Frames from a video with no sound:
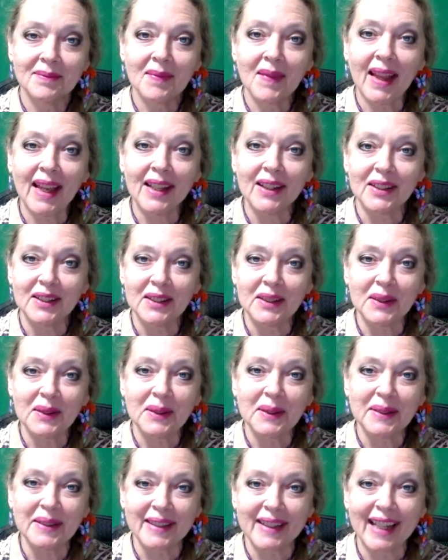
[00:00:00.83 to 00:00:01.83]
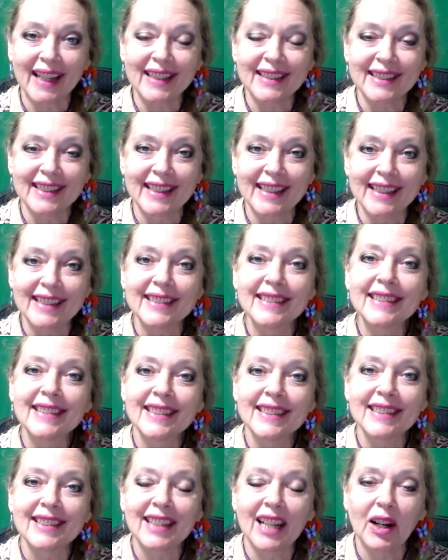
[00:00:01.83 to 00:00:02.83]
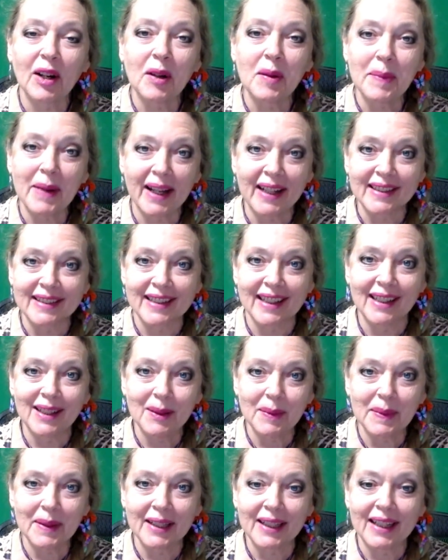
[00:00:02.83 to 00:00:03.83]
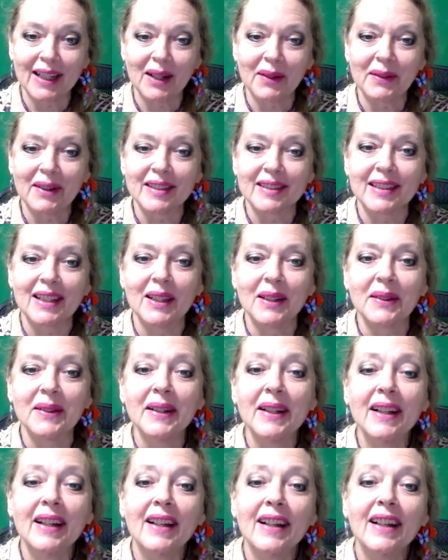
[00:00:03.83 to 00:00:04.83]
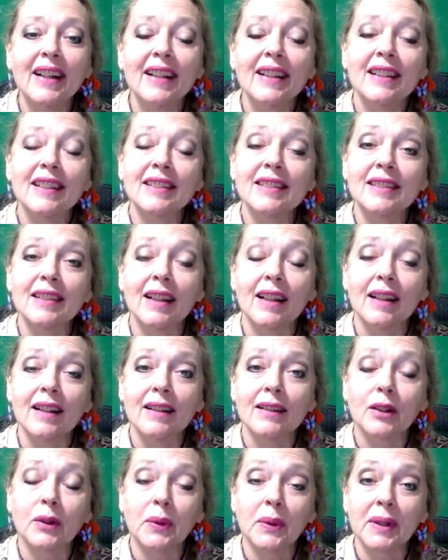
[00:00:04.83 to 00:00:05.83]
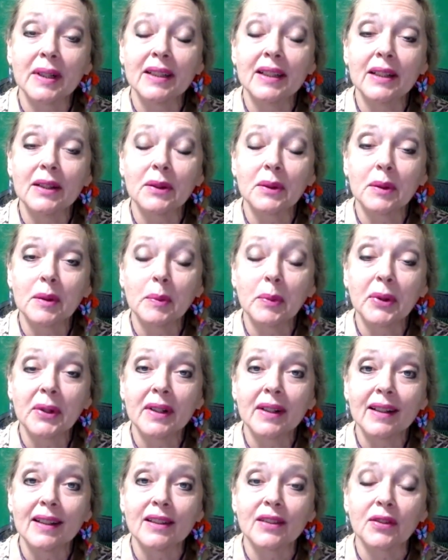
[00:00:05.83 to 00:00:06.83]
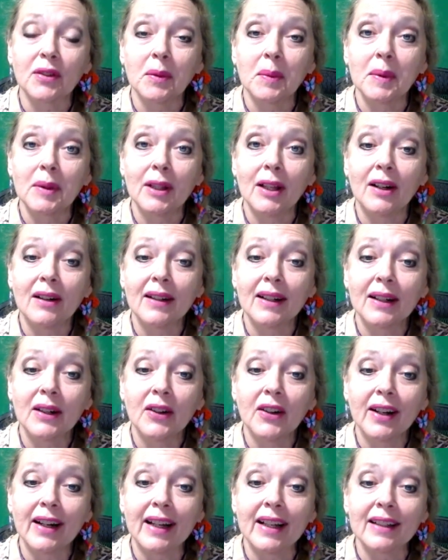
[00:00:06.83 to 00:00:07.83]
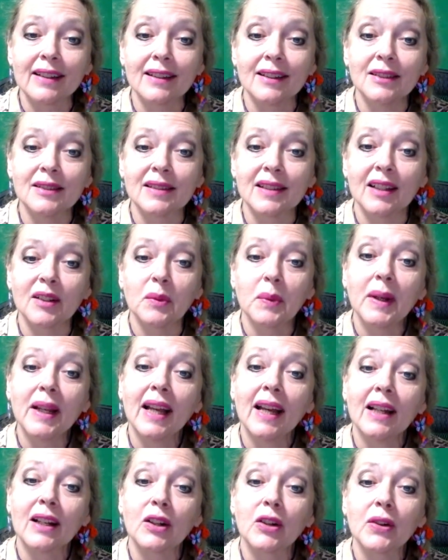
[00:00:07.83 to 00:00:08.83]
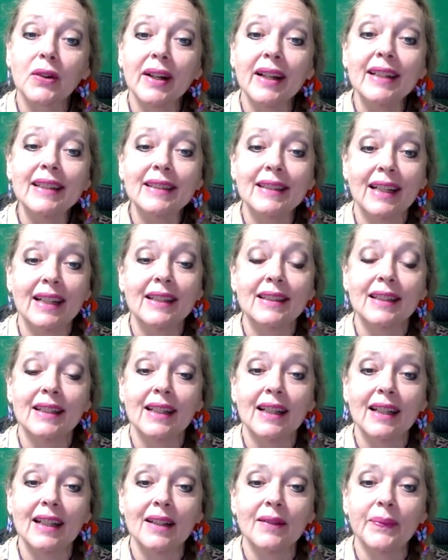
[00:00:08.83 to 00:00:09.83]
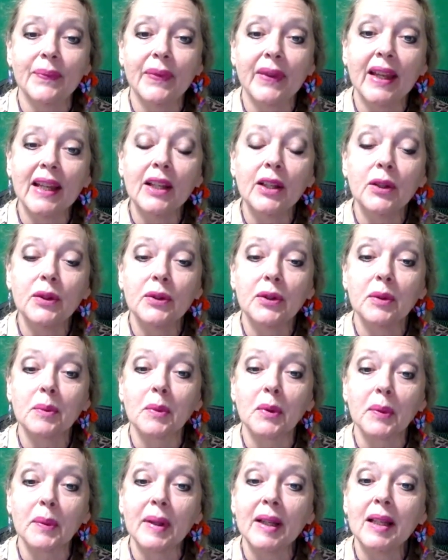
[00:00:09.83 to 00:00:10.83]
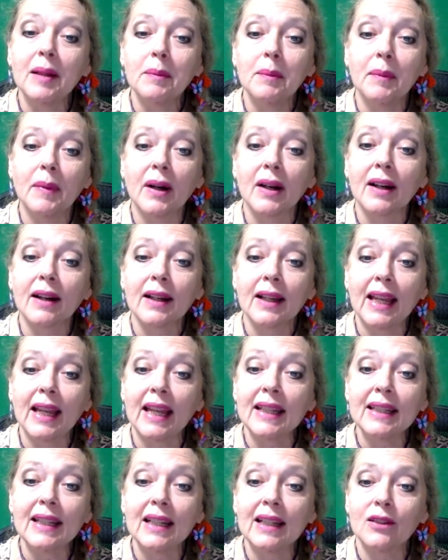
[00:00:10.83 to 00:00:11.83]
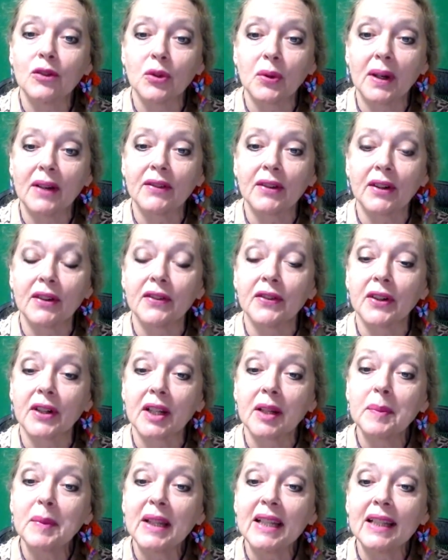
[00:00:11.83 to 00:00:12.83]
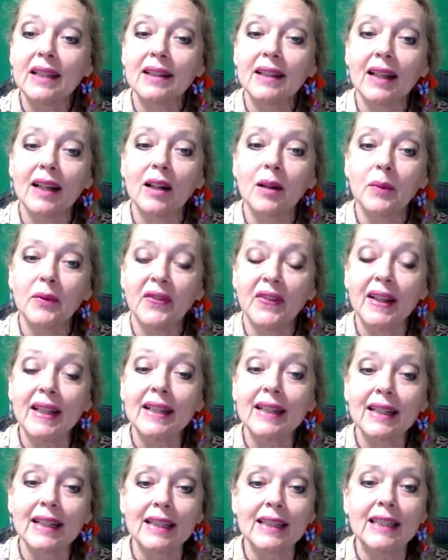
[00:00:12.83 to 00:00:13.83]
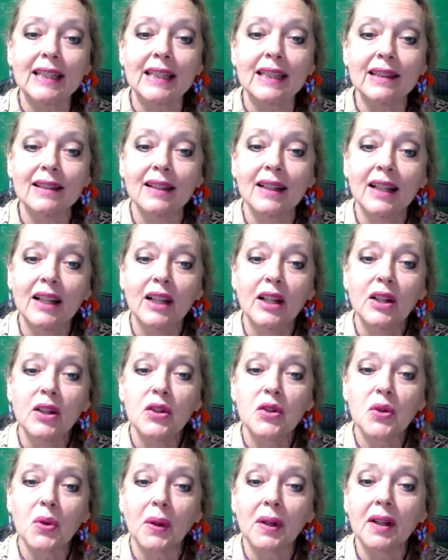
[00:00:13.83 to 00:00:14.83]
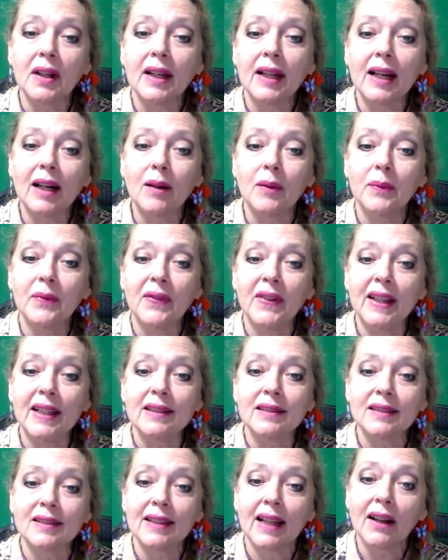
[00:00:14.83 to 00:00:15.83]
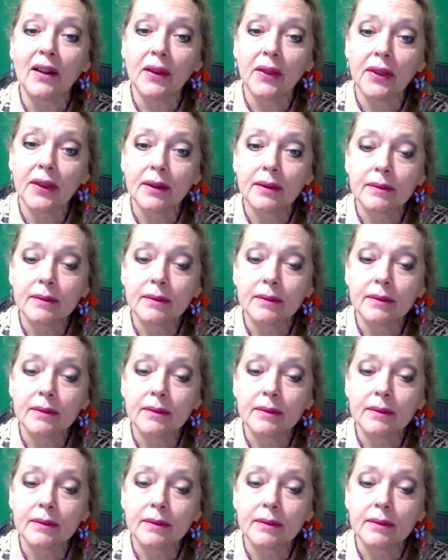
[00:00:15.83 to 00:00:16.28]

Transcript: Hey, all you cool cats and kittens, it's Carole Baskin at Big Cat Rescue. This coordinator report is from Lauren Grant, who said, We had a great day today. Thank you to Marie, Mark, Candy, and Trevor for coming in to help feed and clean. Jordan helped feed South.